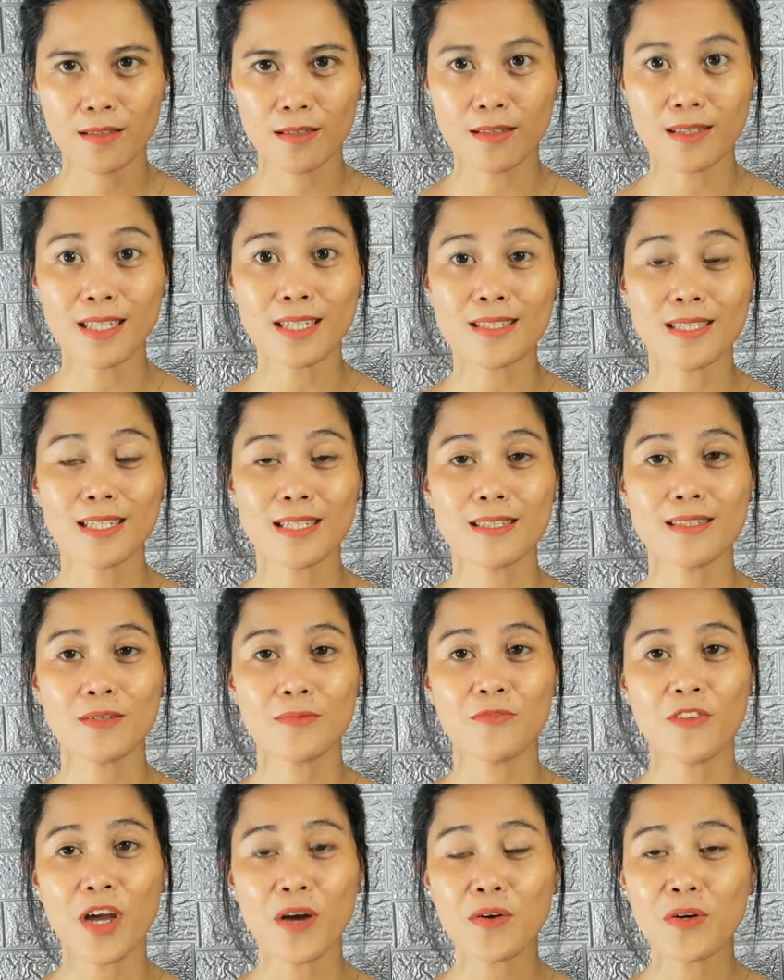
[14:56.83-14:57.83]
This is the
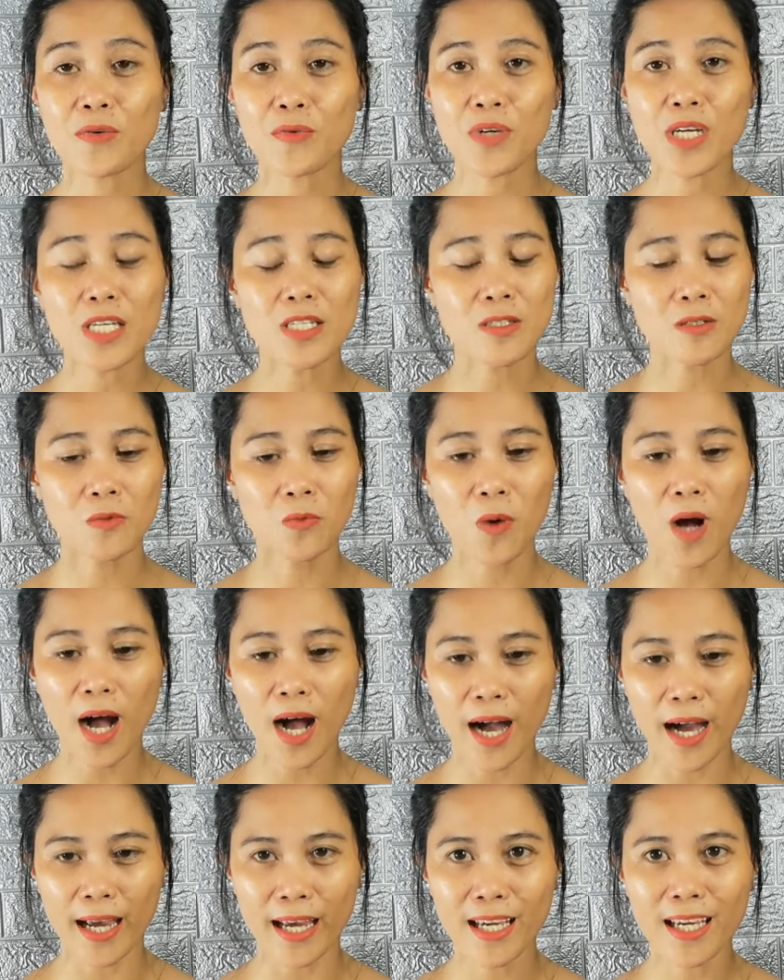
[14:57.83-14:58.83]
very reason
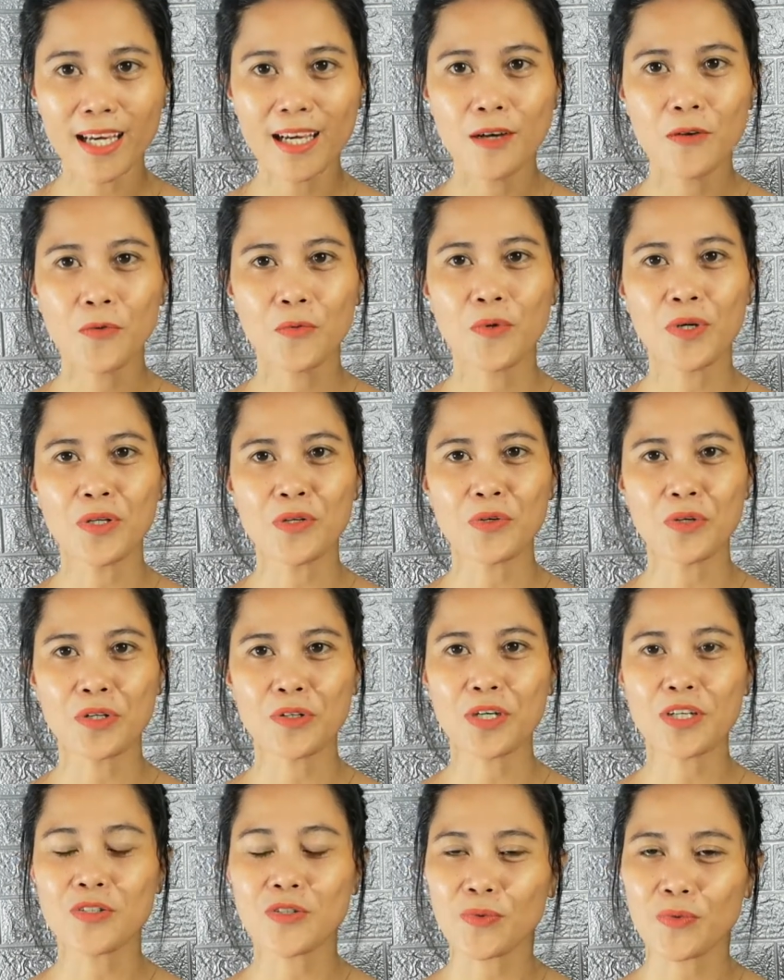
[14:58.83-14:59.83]
why when you are
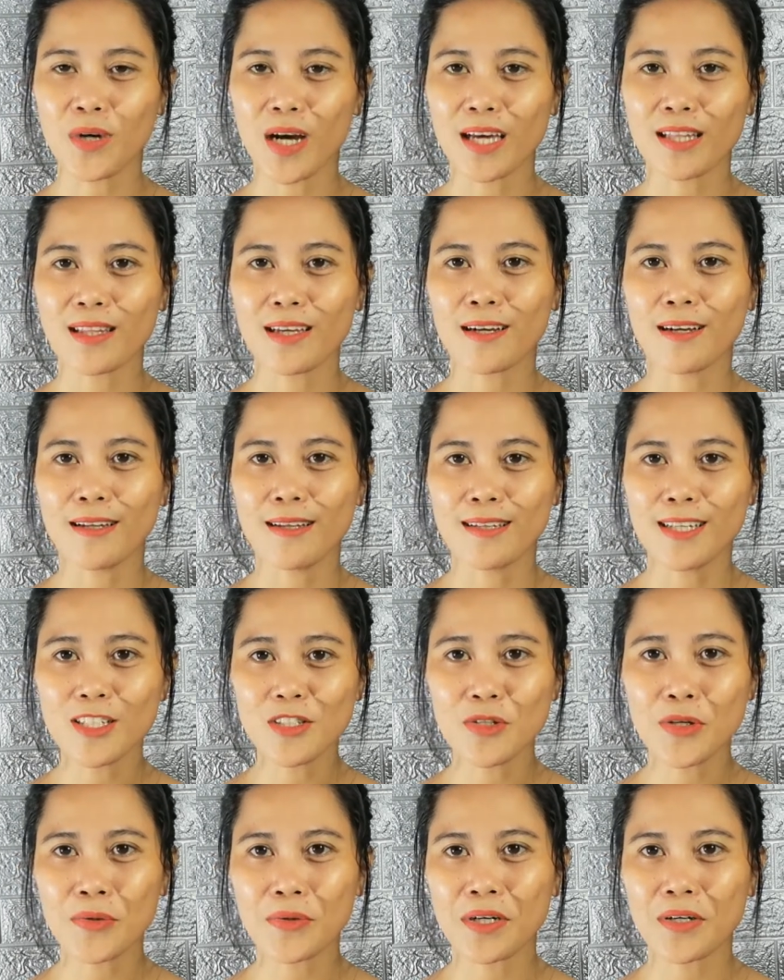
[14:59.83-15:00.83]
going to write a
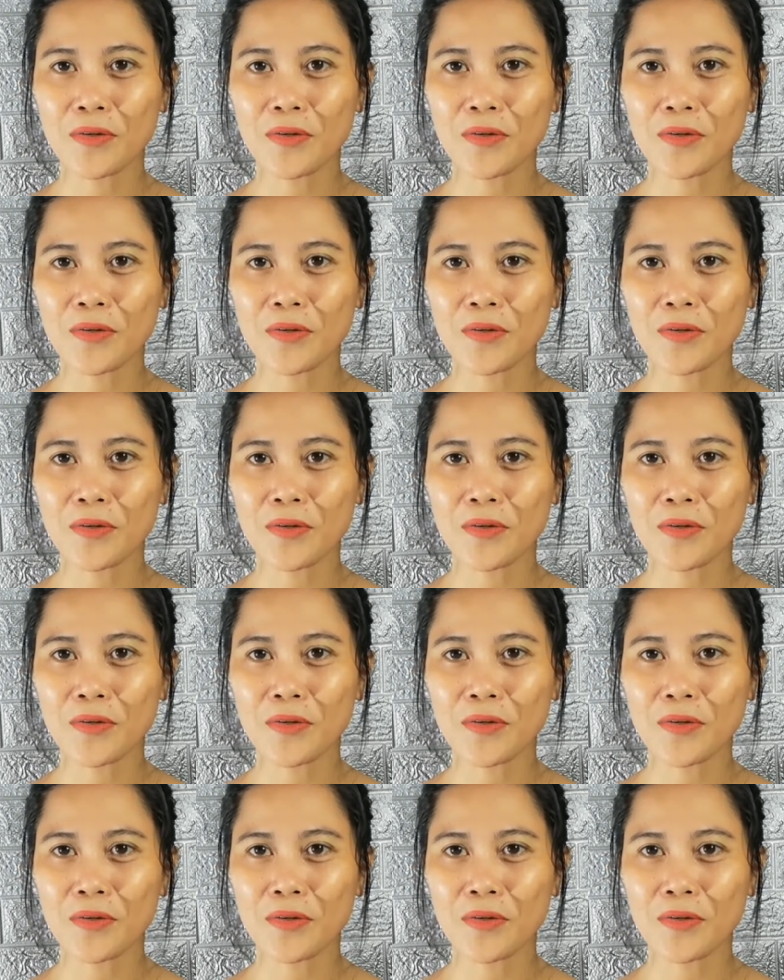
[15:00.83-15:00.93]
literary